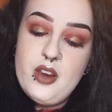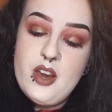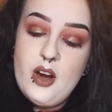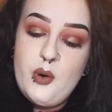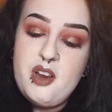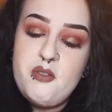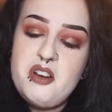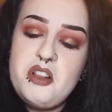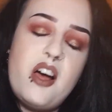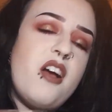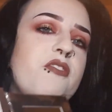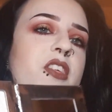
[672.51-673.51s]
Now in real
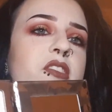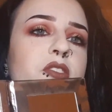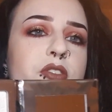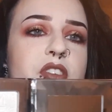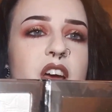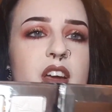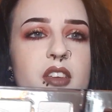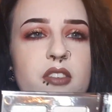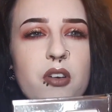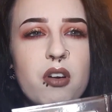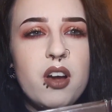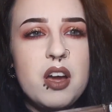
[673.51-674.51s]
life, this looks like it's
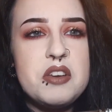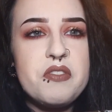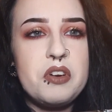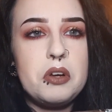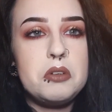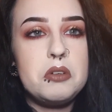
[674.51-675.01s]
got kind of a